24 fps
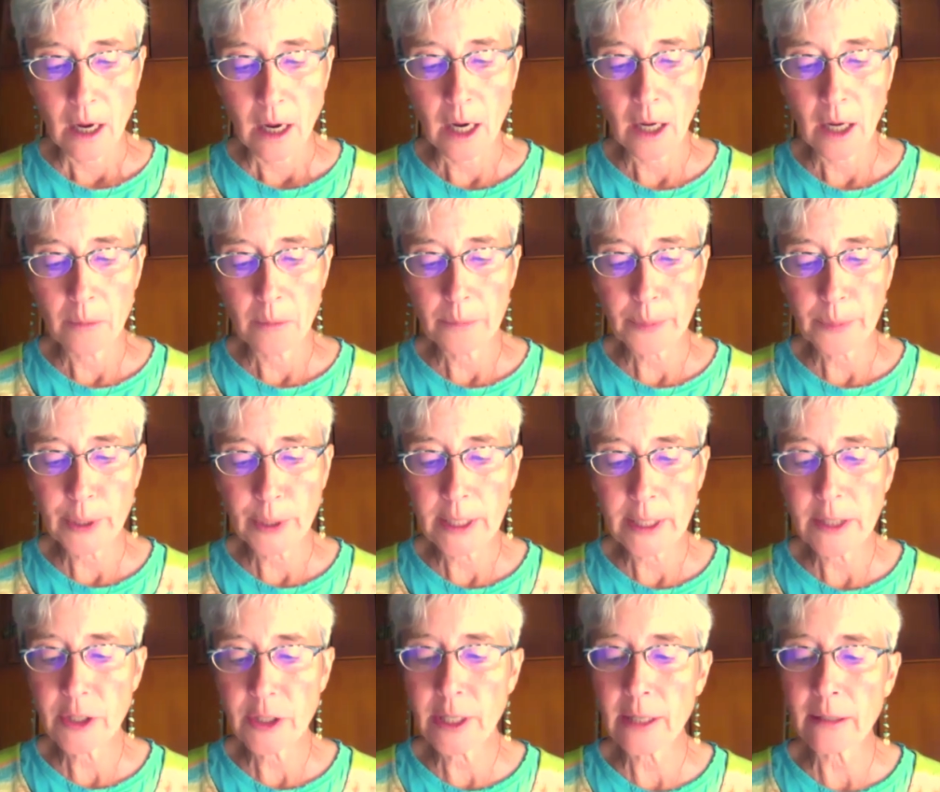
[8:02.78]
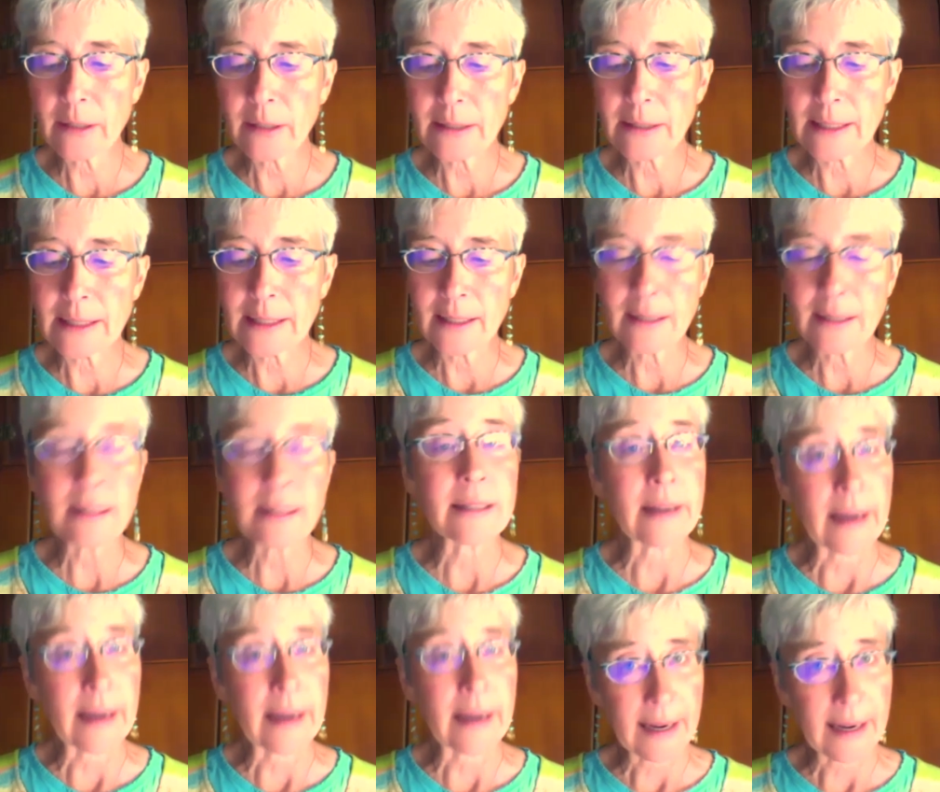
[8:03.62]
Pretty Shield didn't
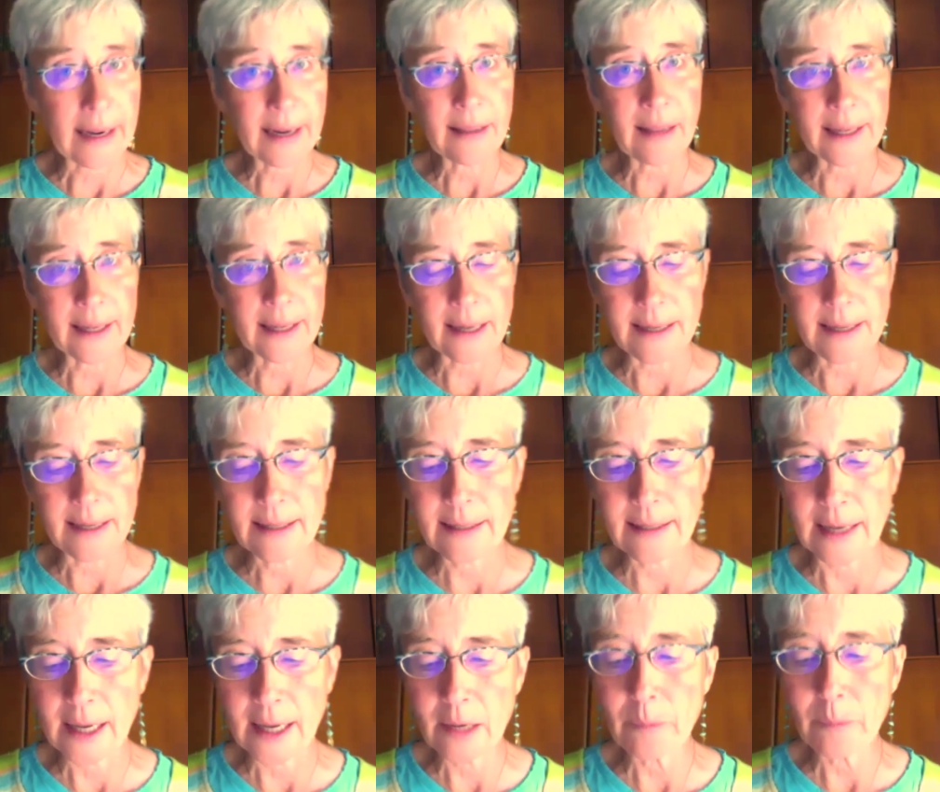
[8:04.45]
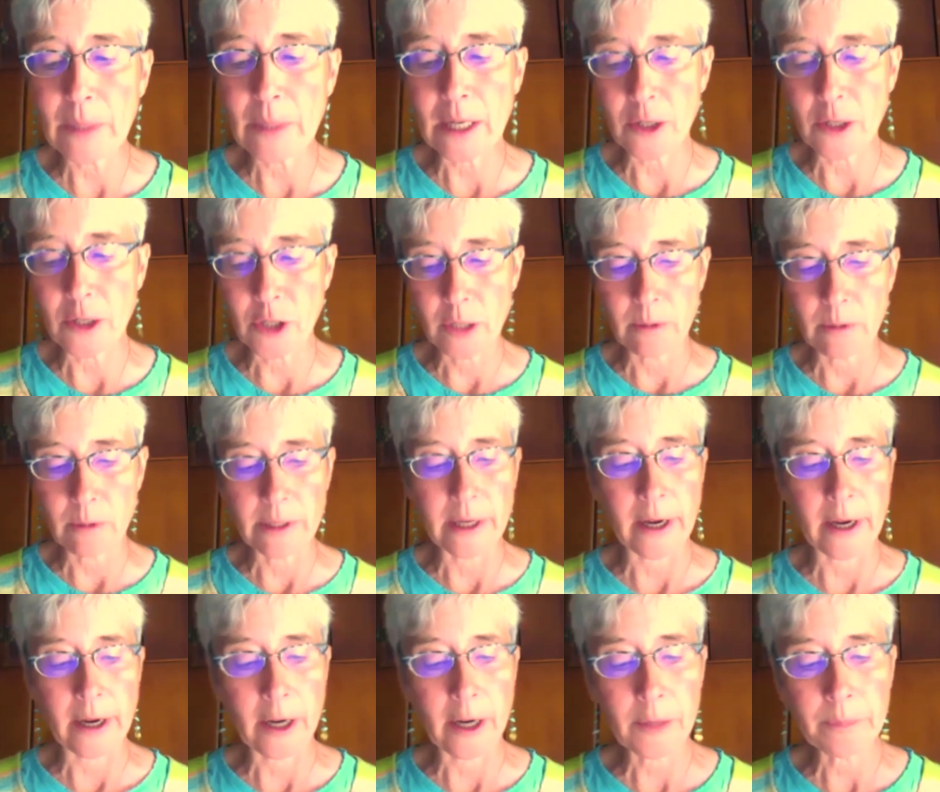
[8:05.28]
die, like I said, because she was
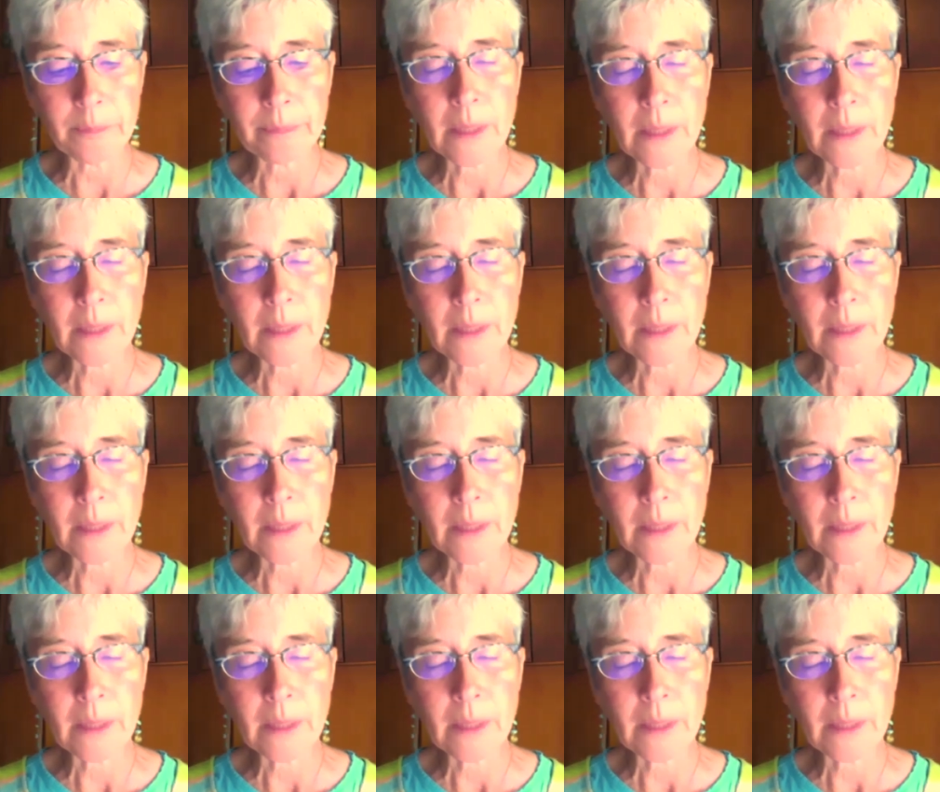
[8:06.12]
young,